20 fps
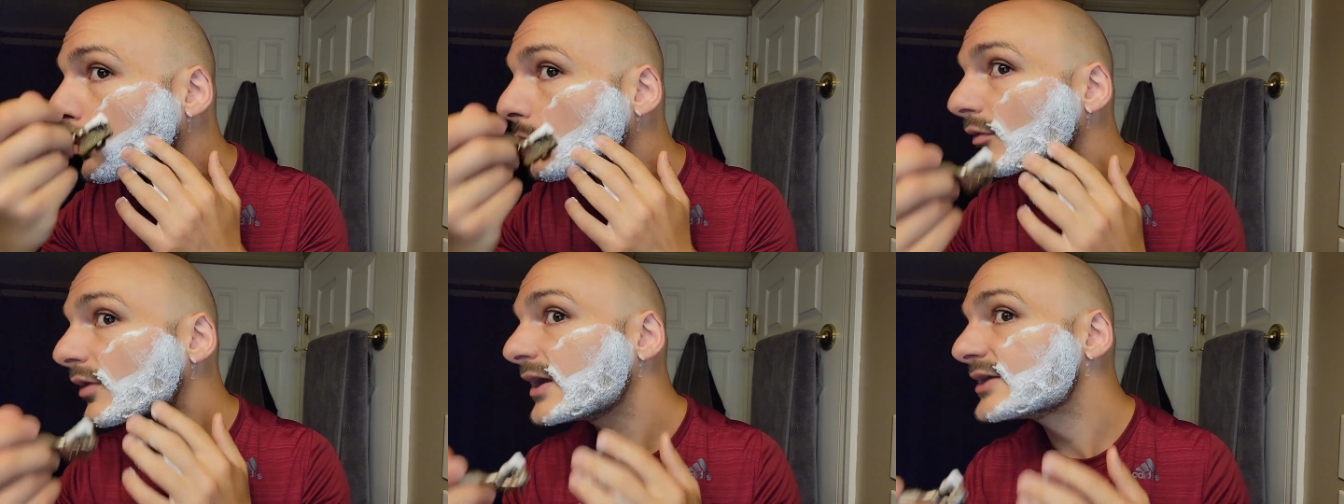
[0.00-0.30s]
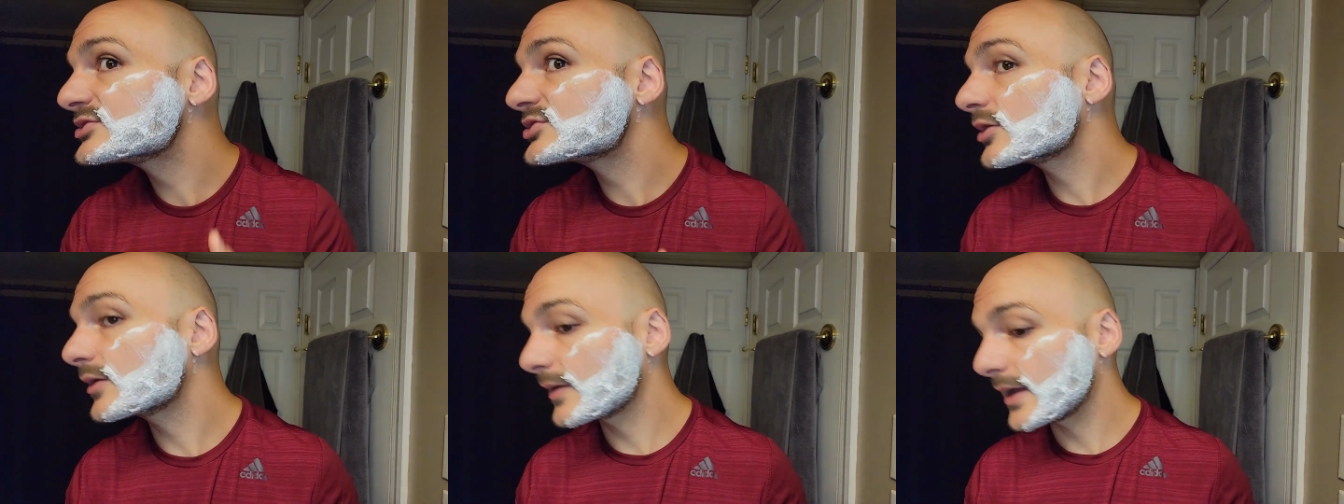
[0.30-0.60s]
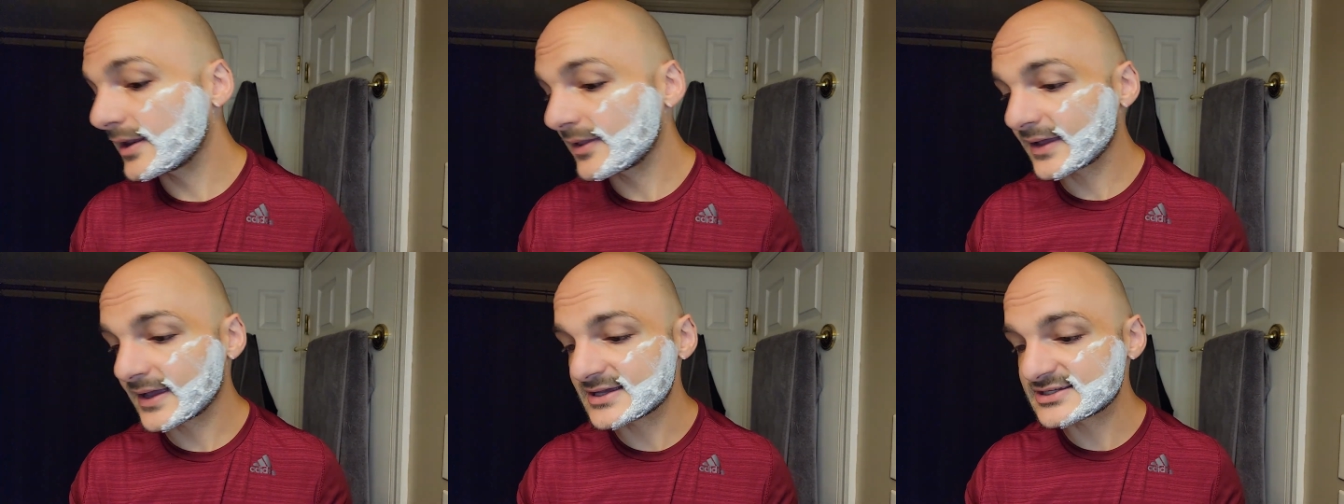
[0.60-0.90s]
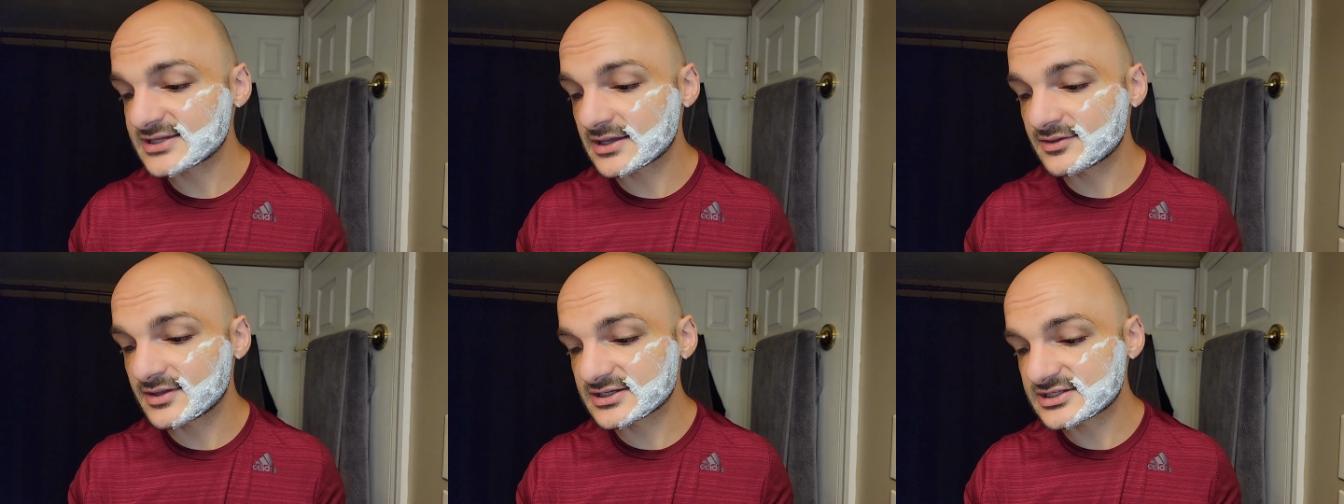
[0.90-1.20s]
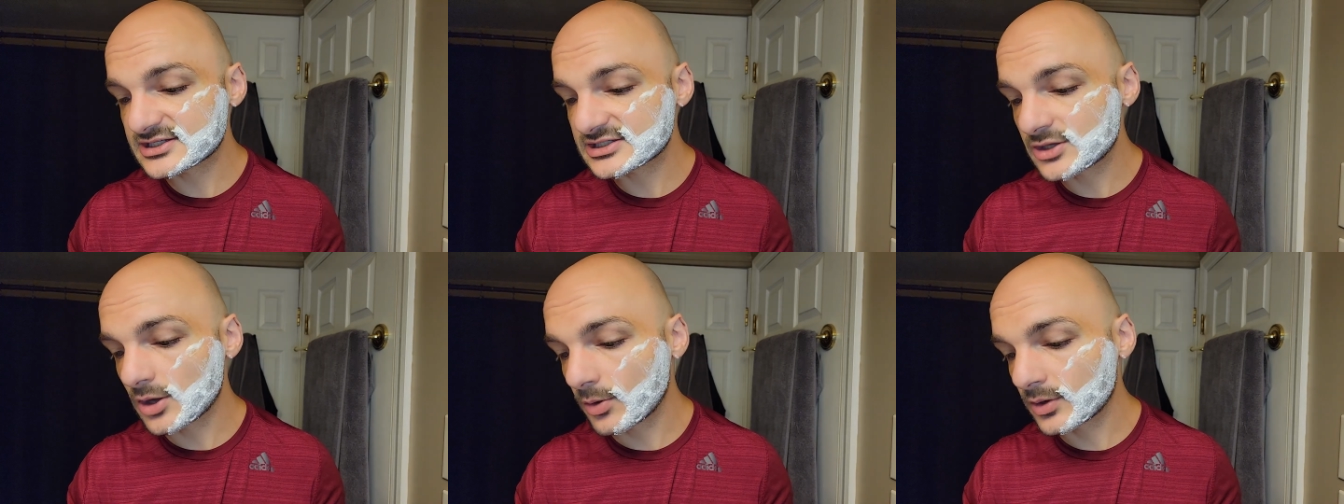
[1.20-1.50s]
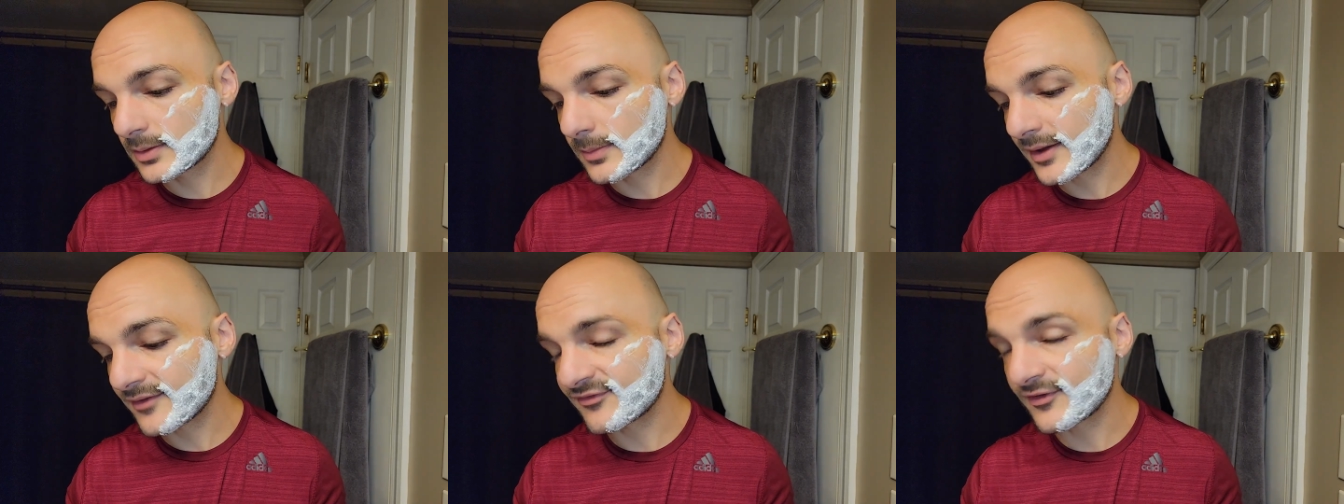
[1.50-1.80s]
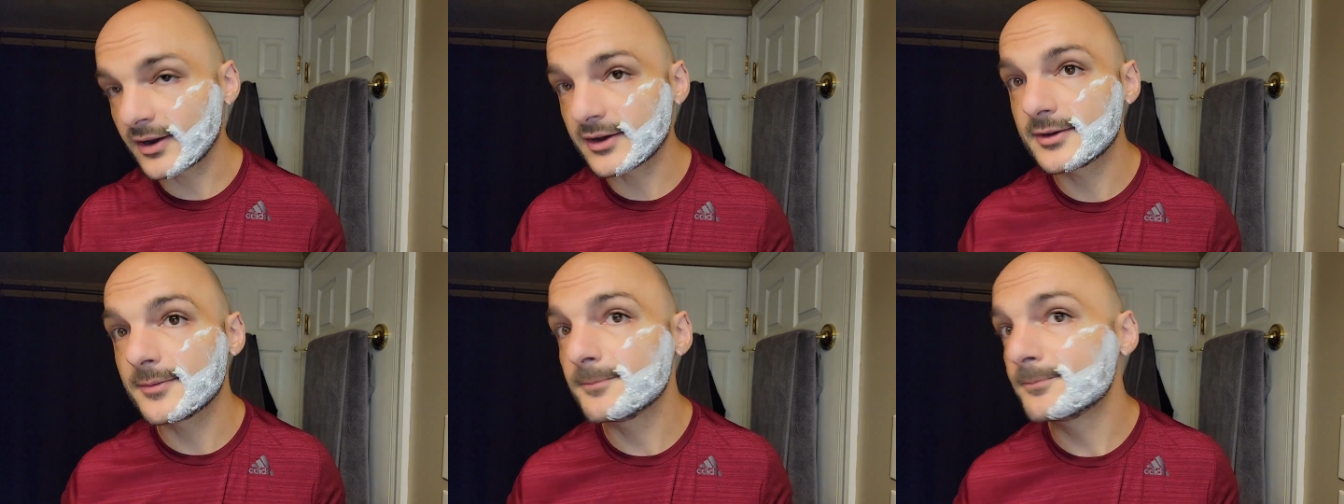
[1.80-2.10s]
razor. And like I said, this is going to my
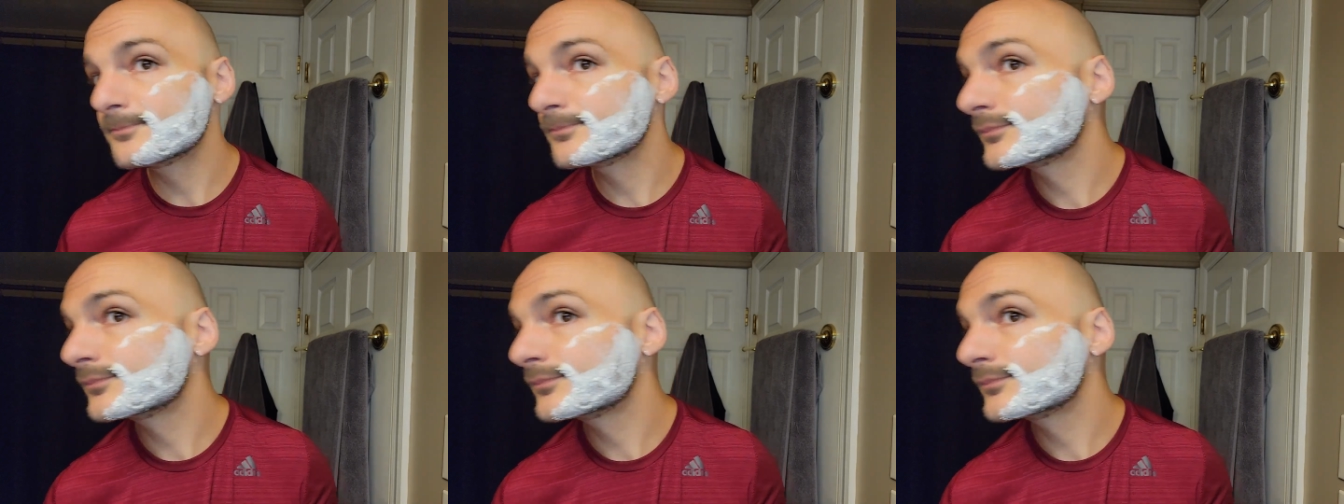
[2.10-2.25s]
friend,